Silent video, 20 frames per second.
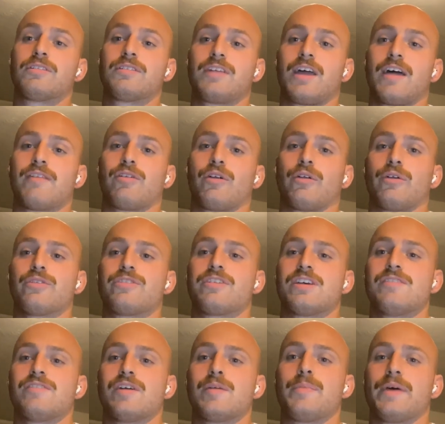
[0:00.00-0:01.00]
everyone on
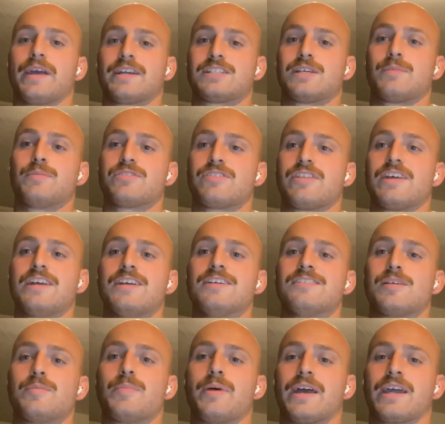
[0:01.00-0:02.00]
TV picks him as the
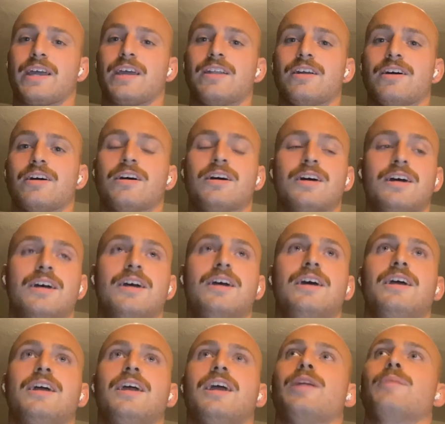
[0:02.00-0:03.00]
easy pick in
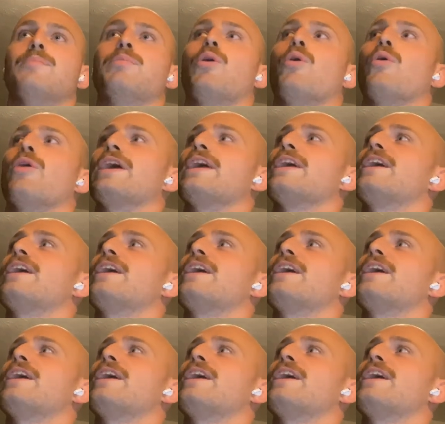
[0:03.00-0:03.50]
a boring